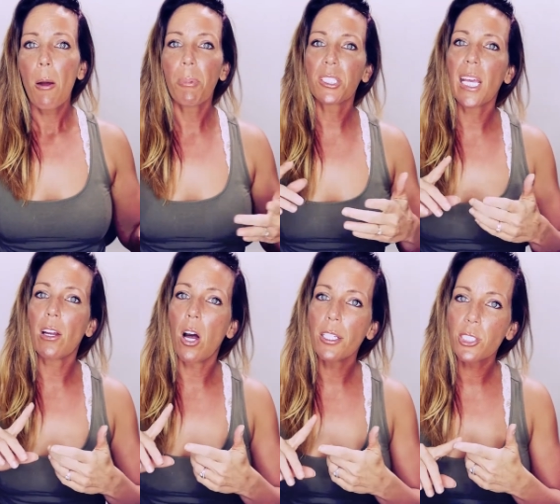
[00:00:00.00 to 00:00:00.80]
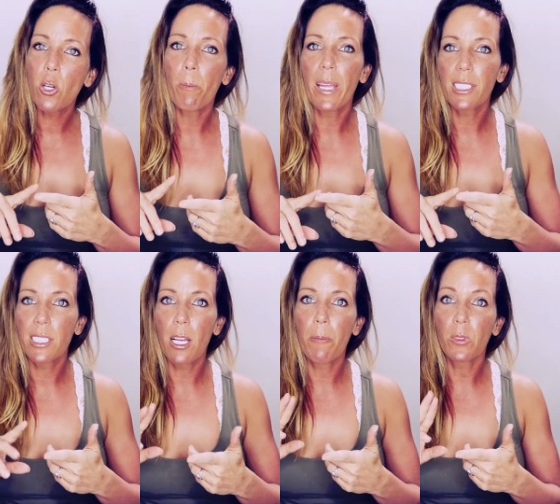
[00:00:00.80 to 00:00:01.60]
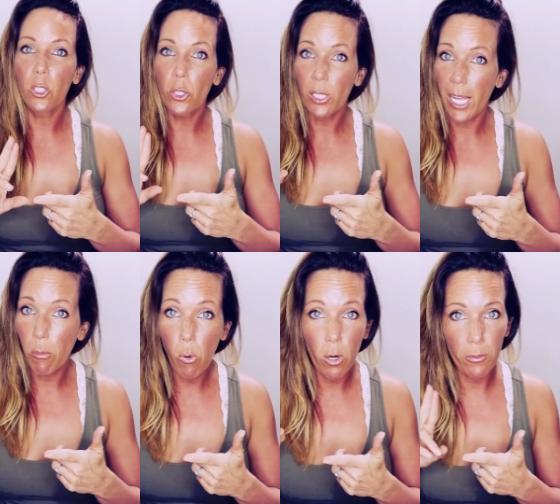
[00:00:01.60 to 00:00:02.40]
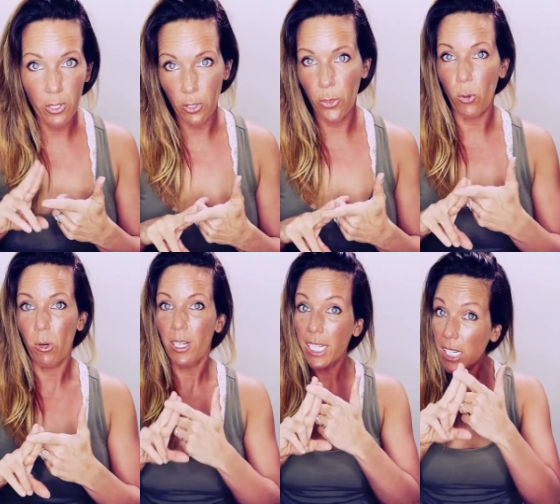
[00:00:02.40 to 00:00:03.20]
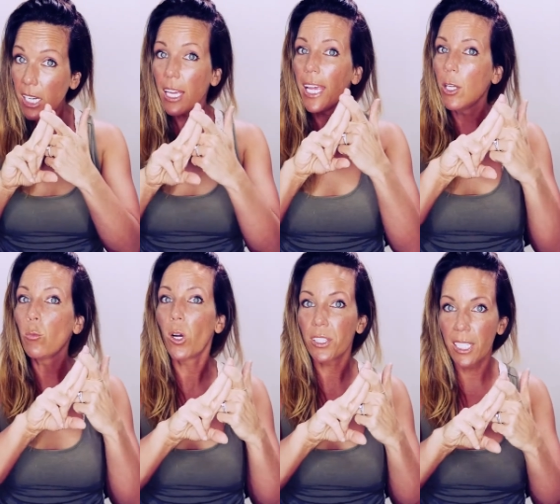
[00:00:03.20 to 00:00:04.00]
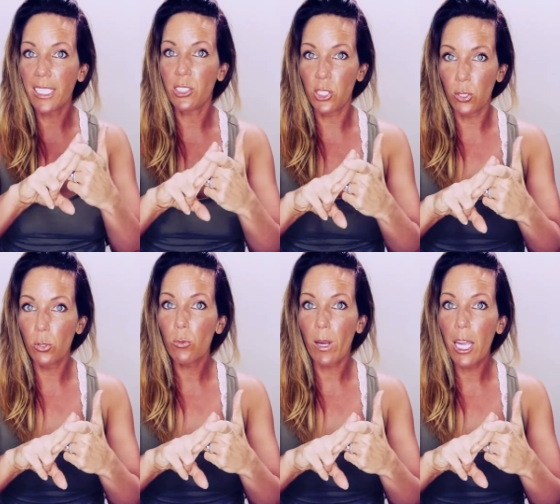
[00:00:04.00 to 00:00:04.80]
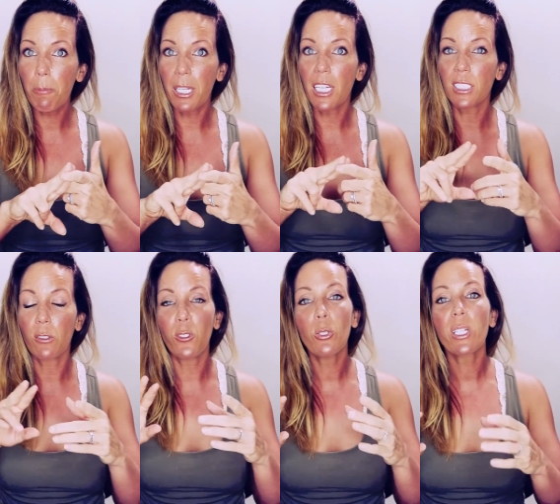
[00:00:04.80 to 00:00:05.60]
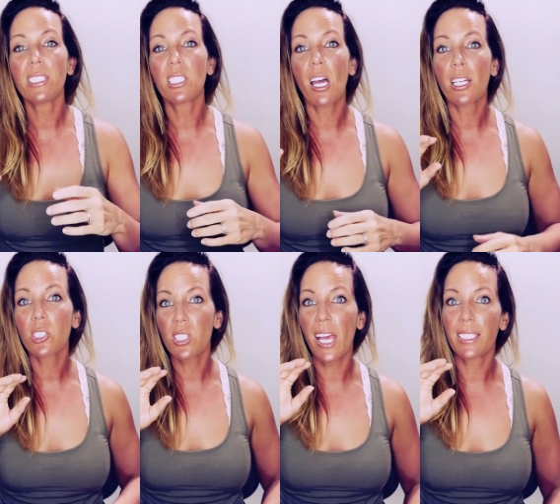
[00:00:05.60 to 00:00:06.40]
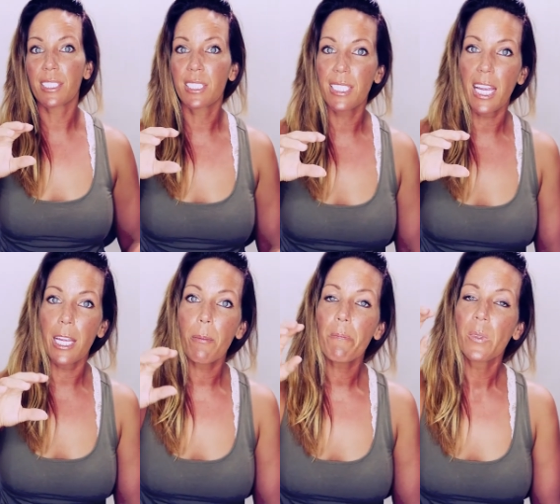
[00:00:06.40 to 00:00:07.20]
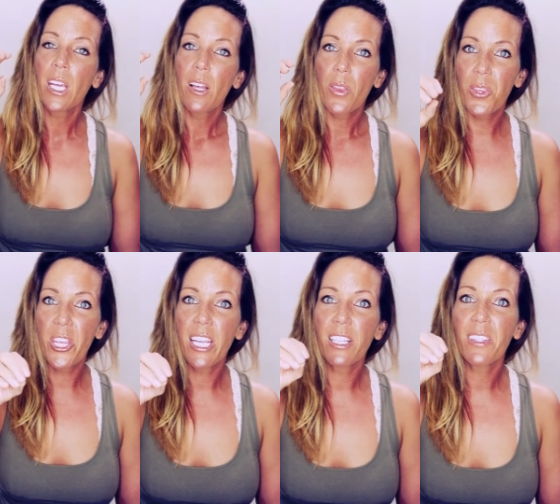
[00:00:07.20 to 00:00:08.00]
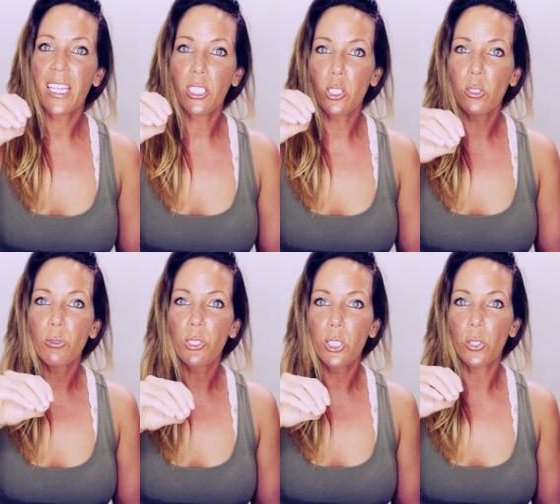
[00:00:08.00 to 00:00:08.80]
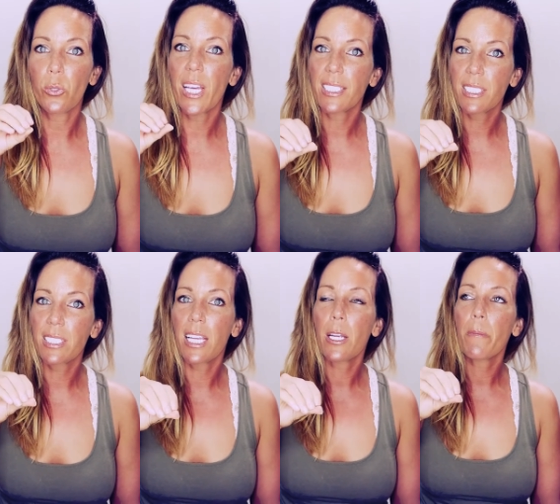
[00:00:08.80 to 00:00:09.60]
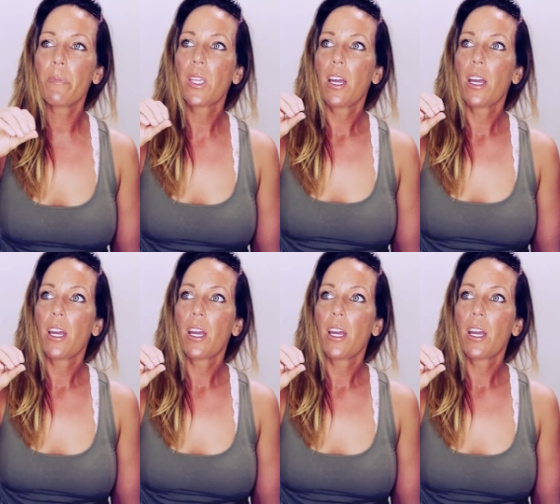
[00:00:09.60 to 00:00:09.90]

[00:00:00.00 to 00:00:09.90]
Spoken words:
but then also makes them look like more of an authority in what they do, right? Because if you can touch that same thing that you do, that same